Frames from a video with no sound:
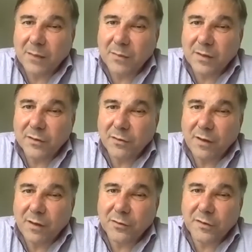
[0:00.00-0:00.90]
uh,
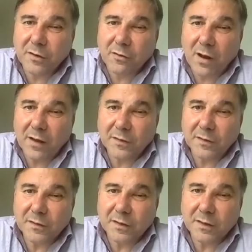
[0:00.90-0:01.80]
I mean the refugee
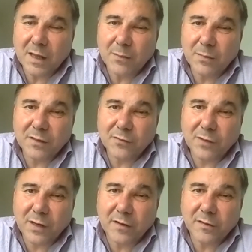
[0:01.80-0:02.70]
crisis, and I mean
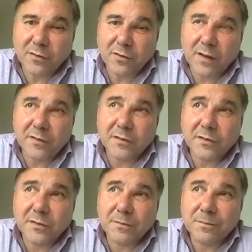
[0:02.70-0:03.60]
the financial
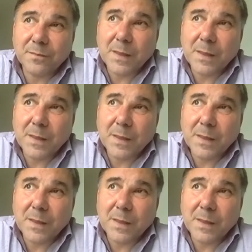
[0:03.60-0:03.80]
crisis.